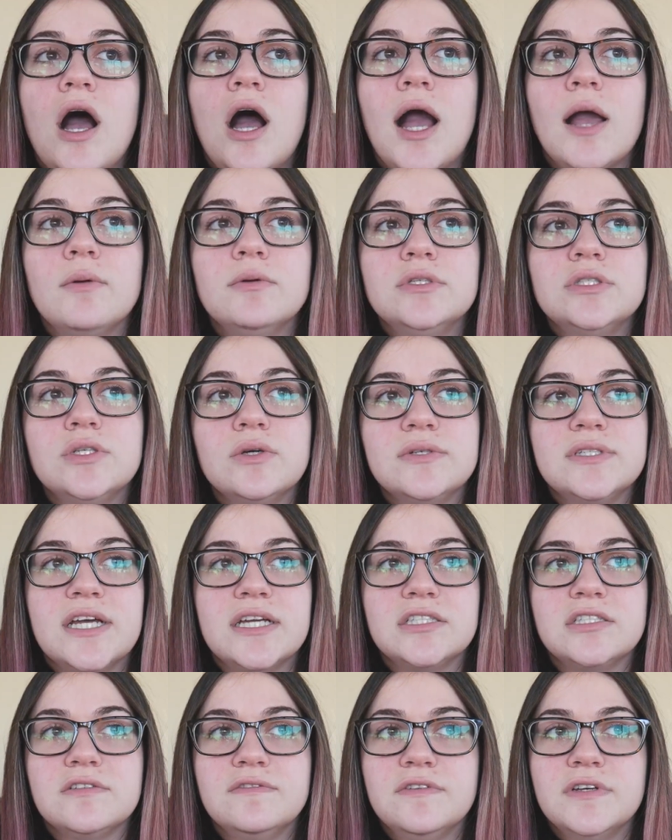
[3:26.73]
I was so
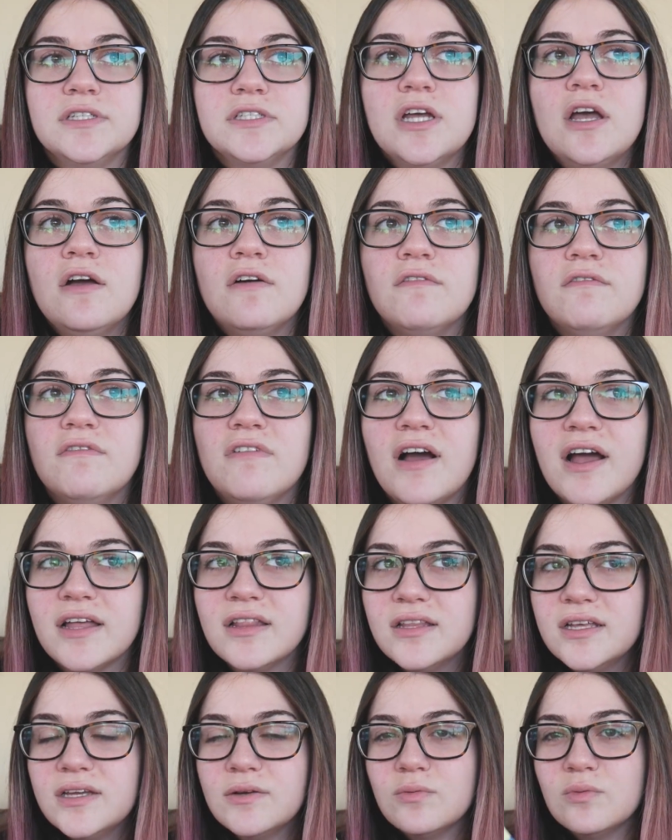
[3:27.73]
attached to Finch.
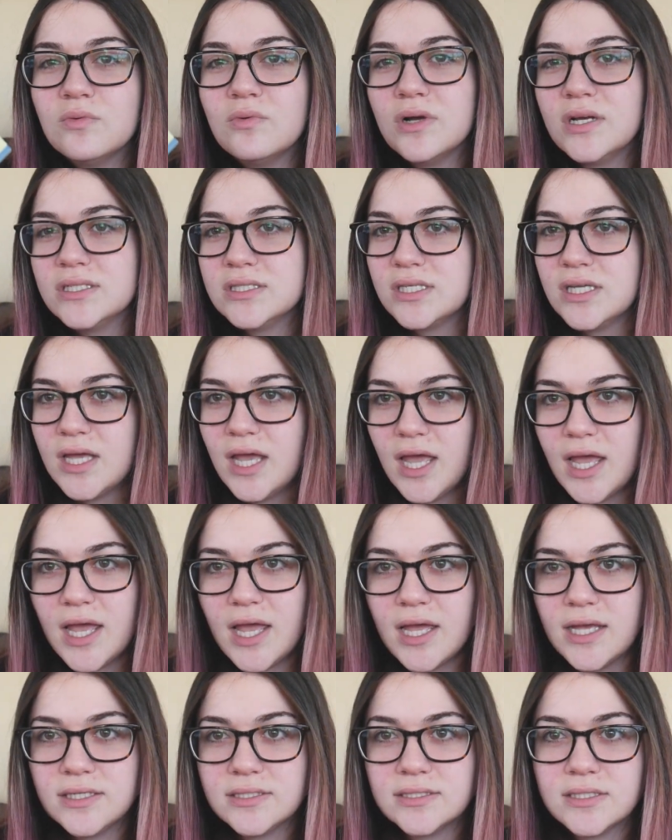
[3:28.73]
Violet wasn't
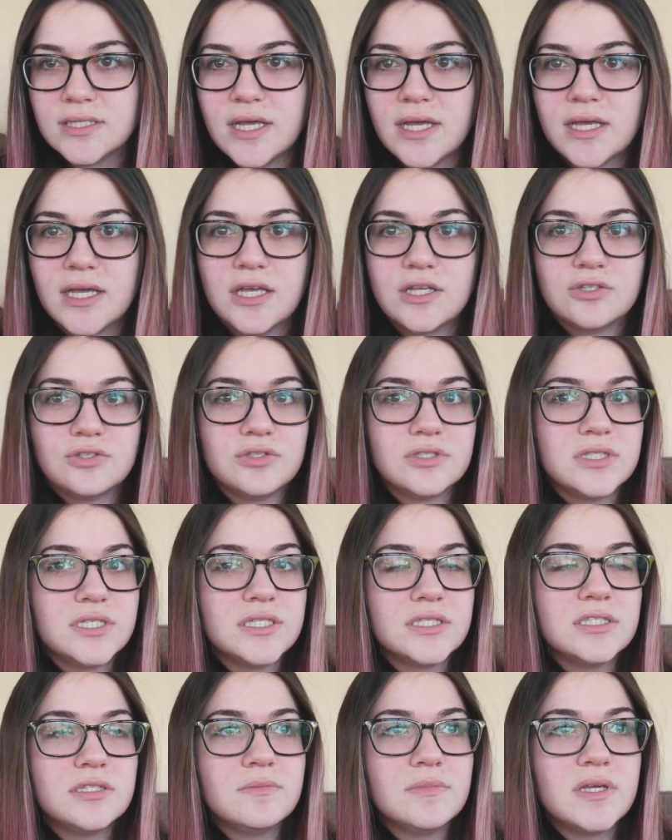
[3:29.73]
as
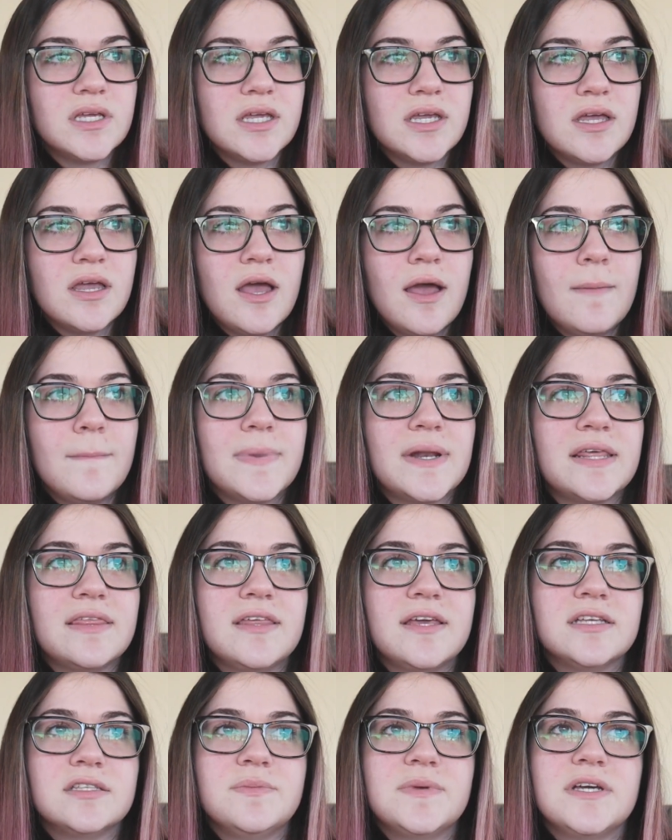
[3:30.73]
interesting to me, but I
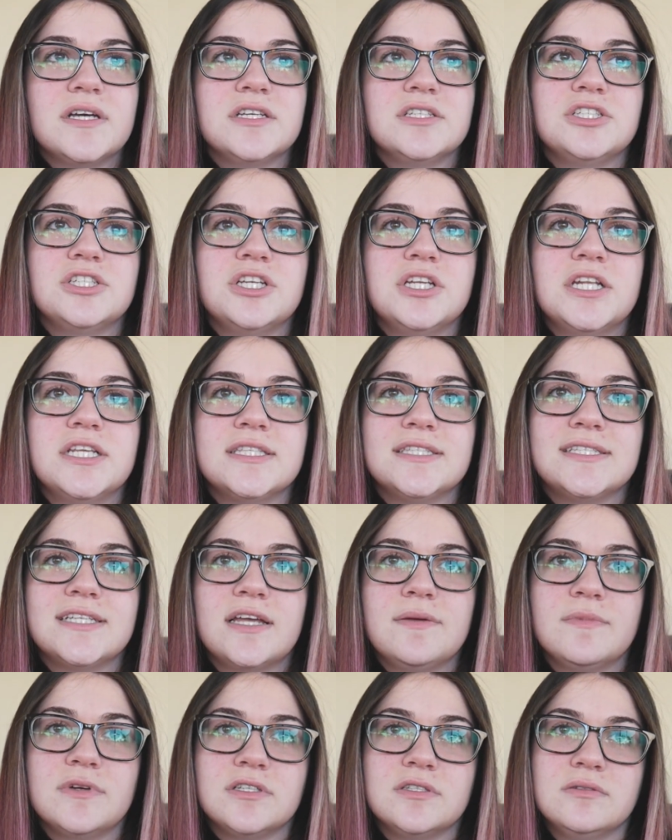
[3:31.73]
think it's because she didn't
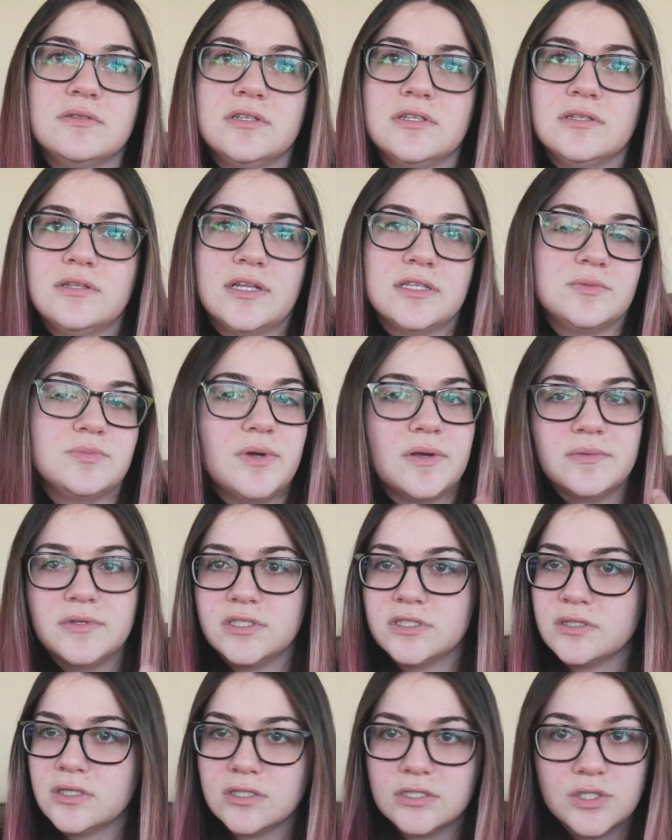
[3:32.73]
say much, and that's probably
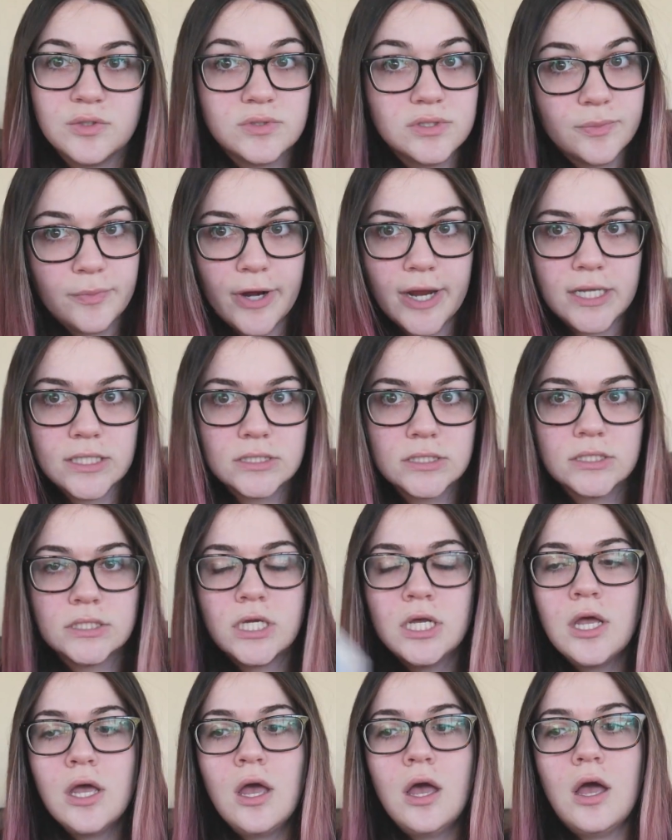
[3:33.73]
just because she was depressed,
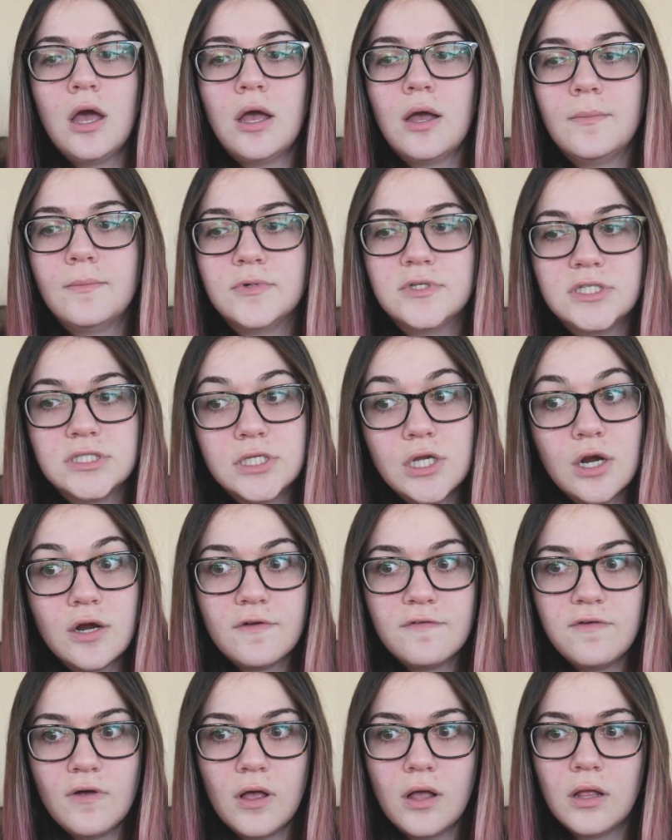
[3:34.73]
which isn't her
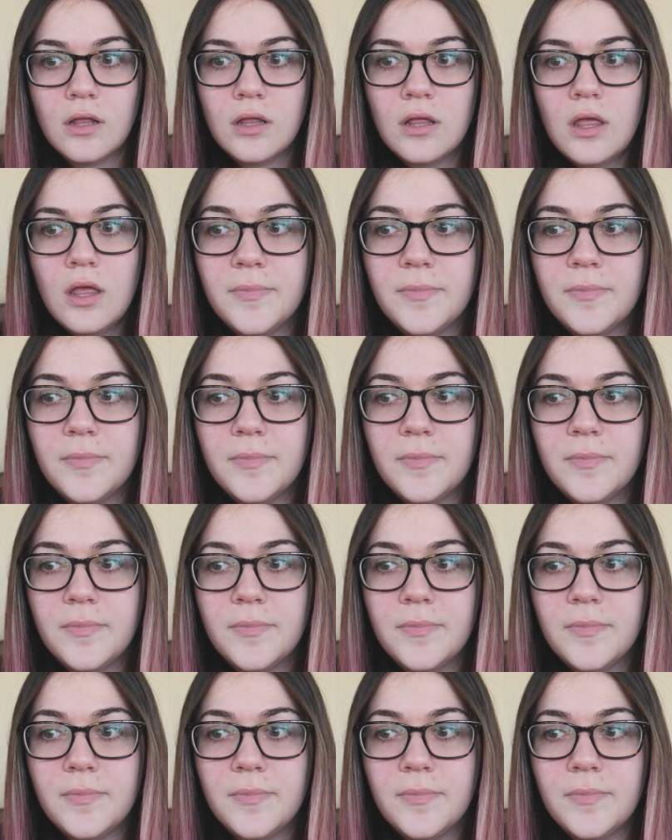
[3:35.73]
fault.